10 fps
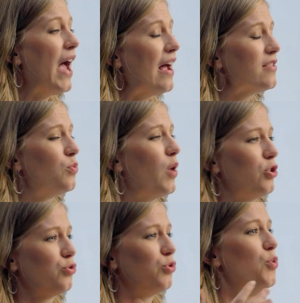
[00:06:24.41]
That's
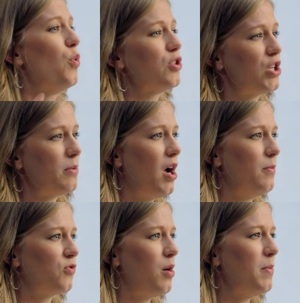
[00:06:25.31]
where true worship
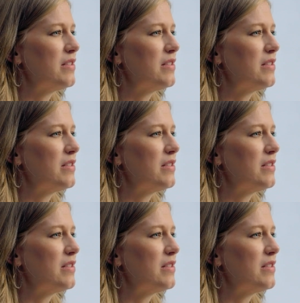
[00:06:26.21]
comes from.